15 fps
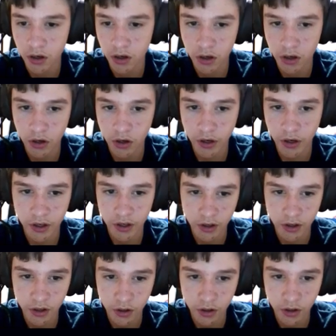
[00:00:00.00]
Alright.
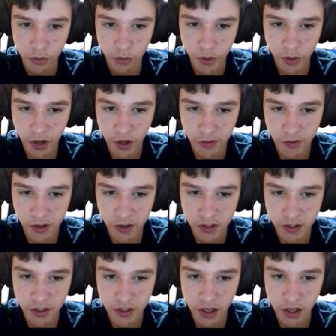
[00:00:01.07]
We got this.
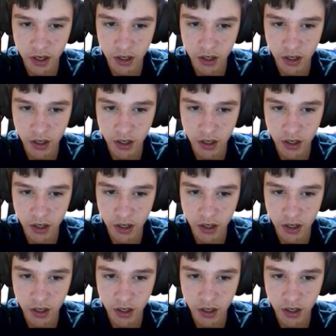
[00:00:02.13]
Uh,